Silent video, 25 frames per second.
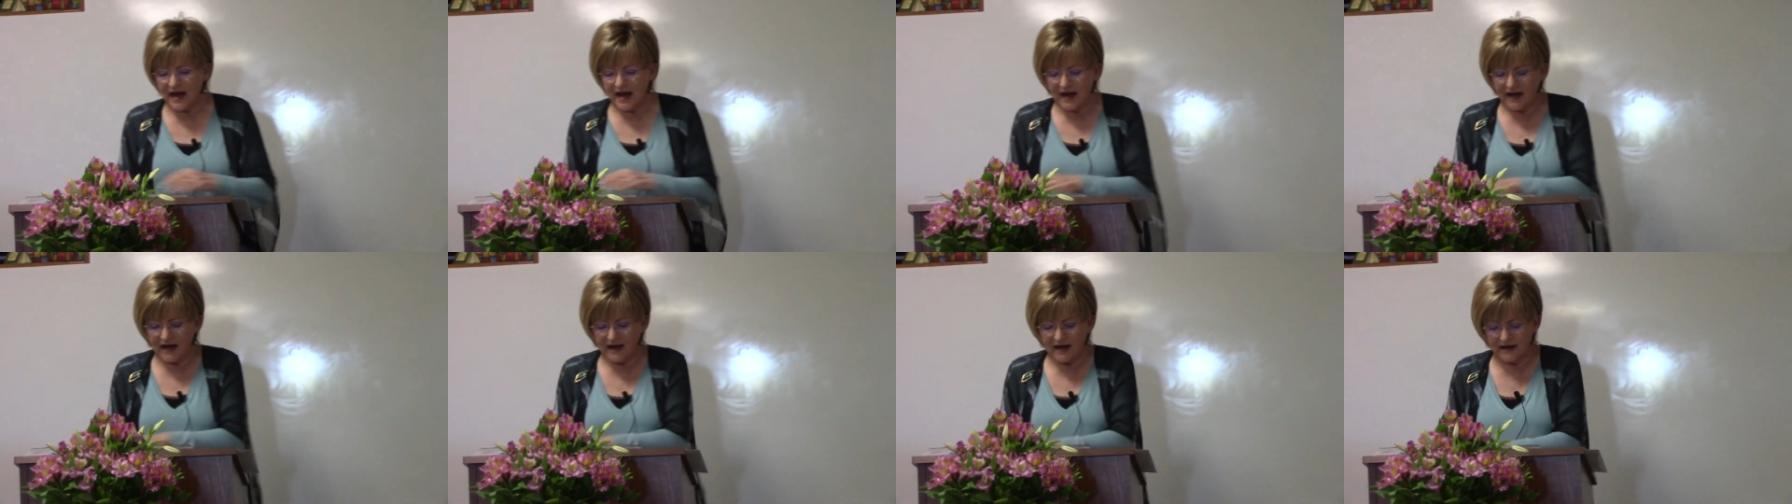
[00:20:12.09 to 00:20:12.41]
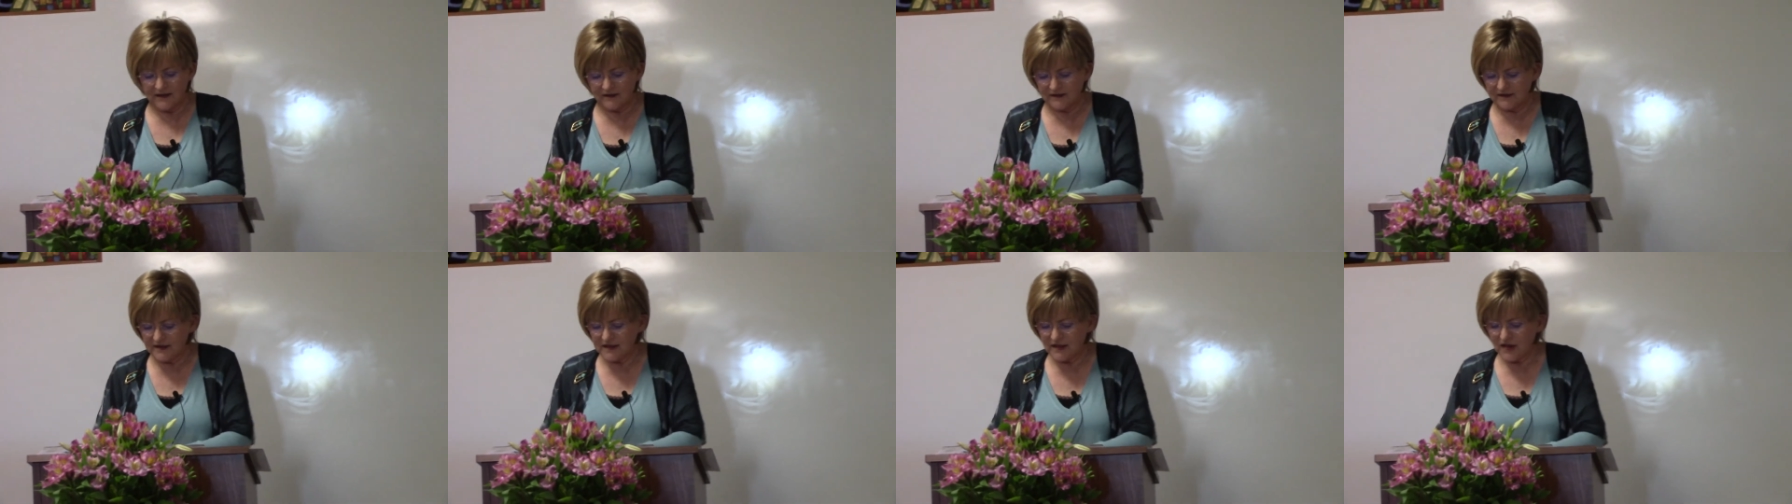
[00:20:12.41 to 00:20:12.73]

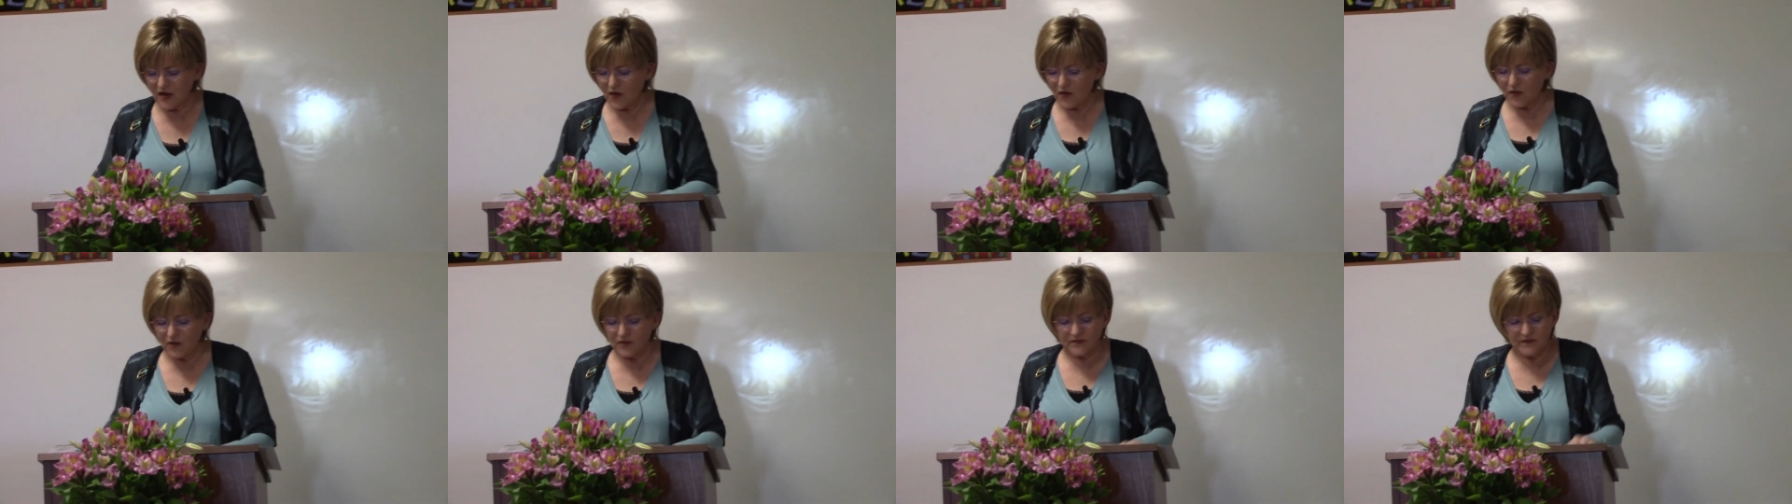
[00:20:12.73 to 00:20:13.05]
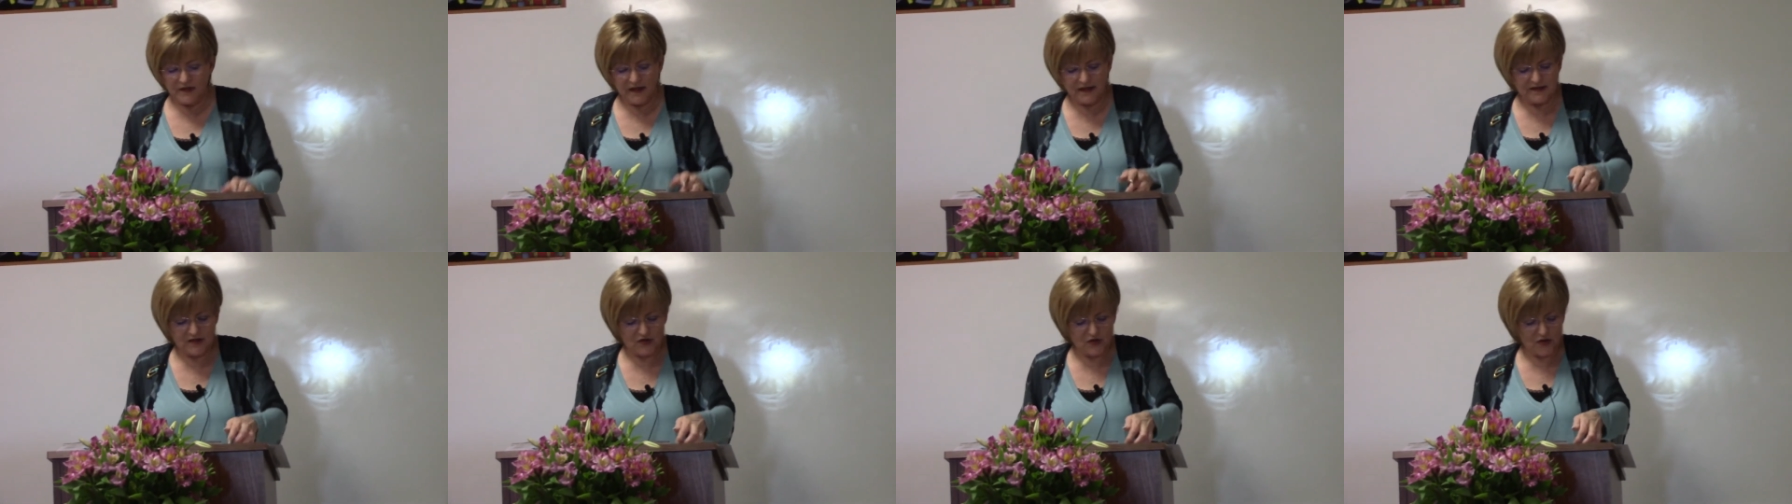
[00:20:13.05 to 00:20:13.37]
Uh, so
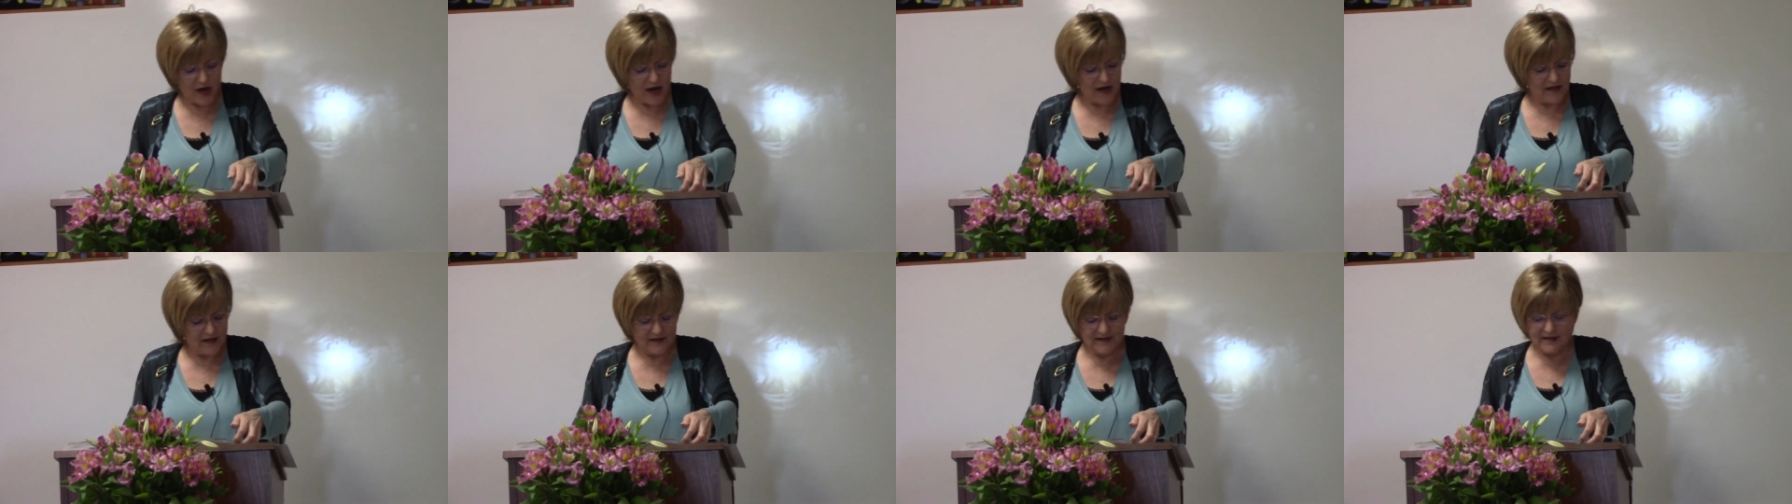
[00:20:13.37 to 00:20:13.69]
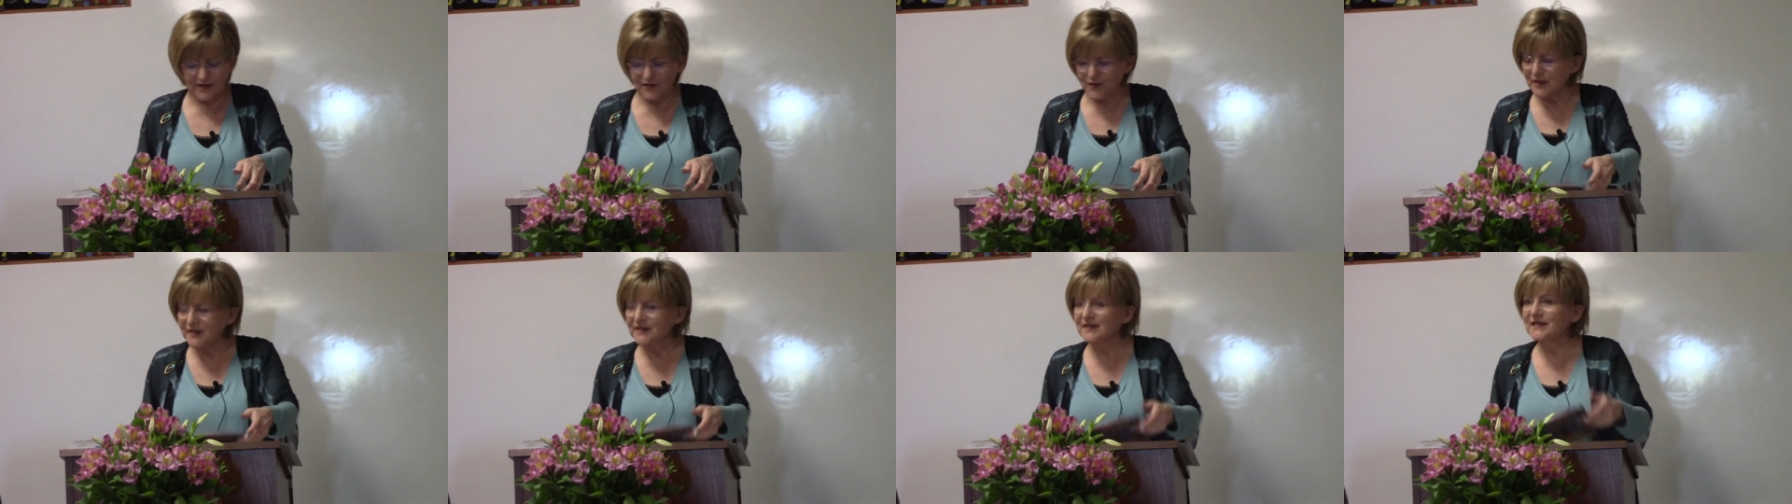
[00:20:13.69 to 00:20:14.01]
let's try this
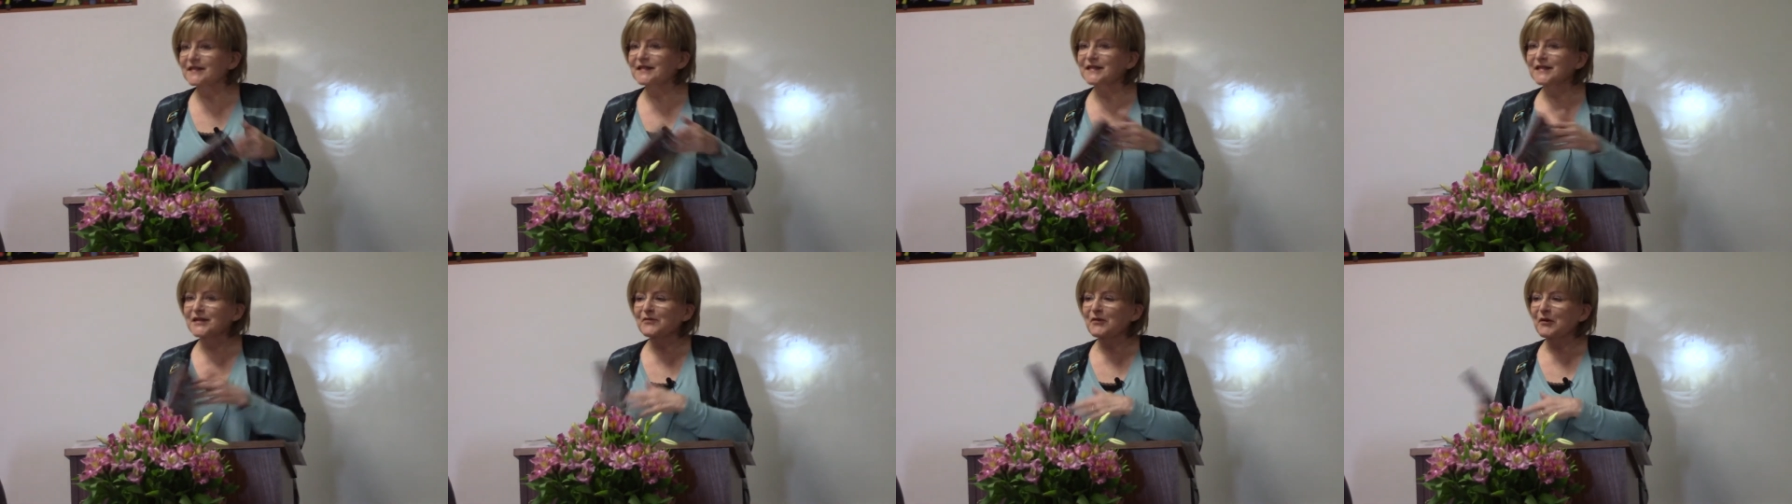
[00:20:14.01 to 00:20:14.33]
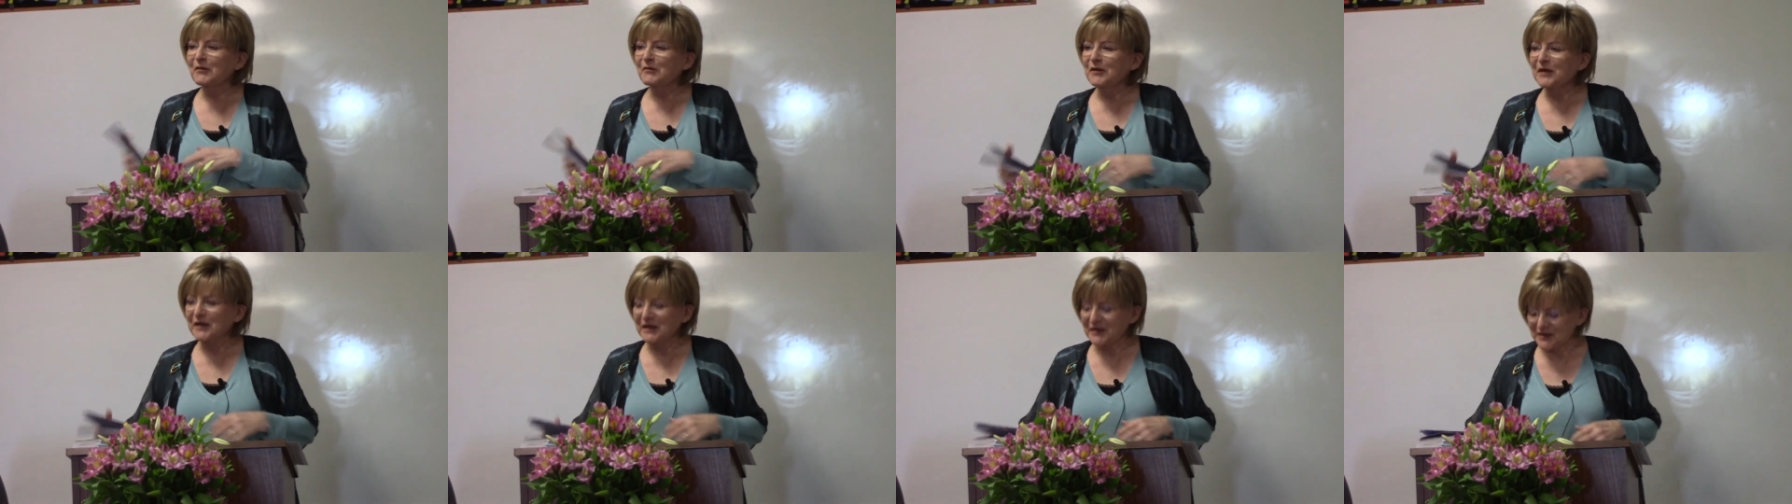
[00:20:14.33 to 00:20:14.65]
quiz and see
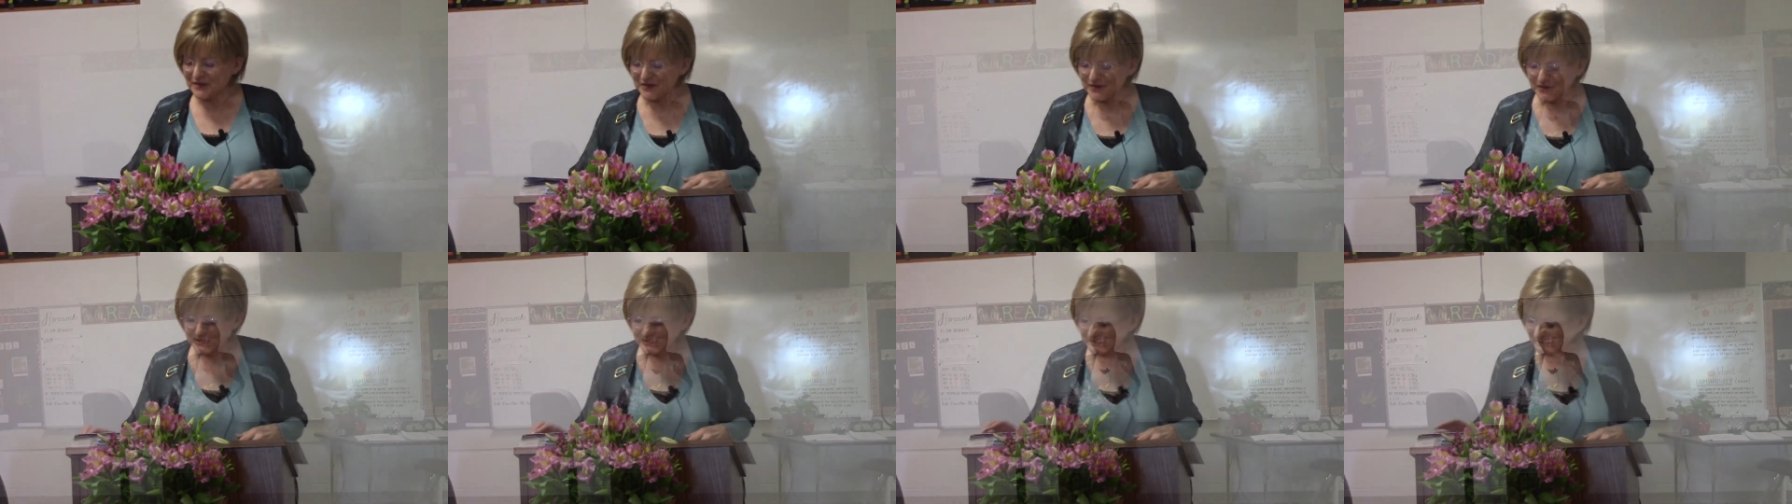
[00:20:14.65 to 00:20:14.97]
what we can do.